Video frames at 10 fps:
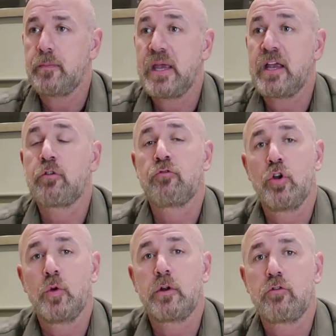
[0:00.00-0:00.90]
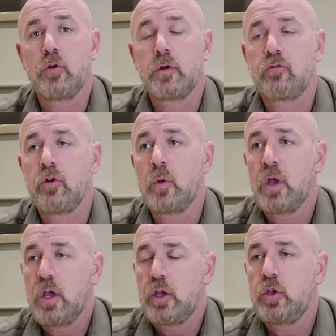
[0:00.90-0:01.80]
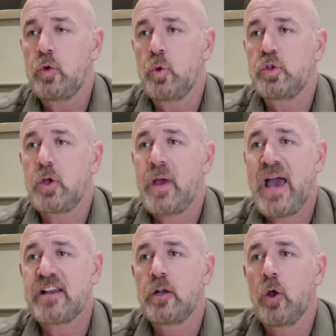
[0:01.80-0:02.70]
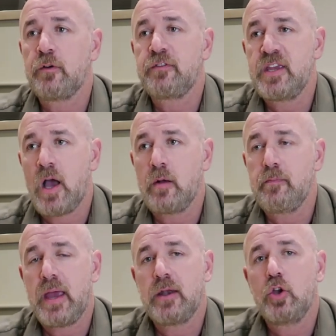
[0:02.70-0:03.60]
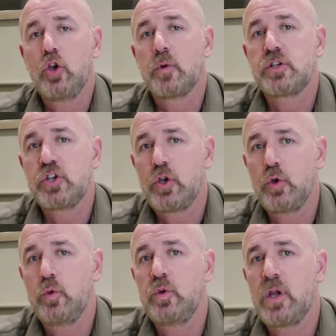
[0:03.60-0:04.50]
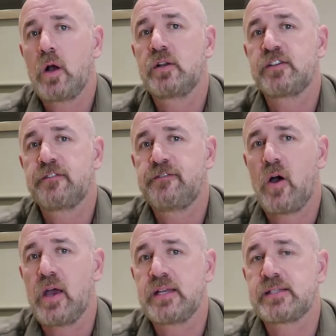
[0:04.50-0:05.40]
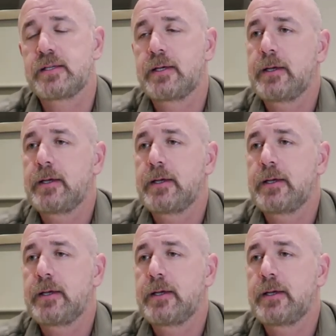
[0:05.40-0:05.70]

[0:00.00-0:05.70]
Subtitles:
It grew and grew and grew. You also had a lot of young men who were too young to fight.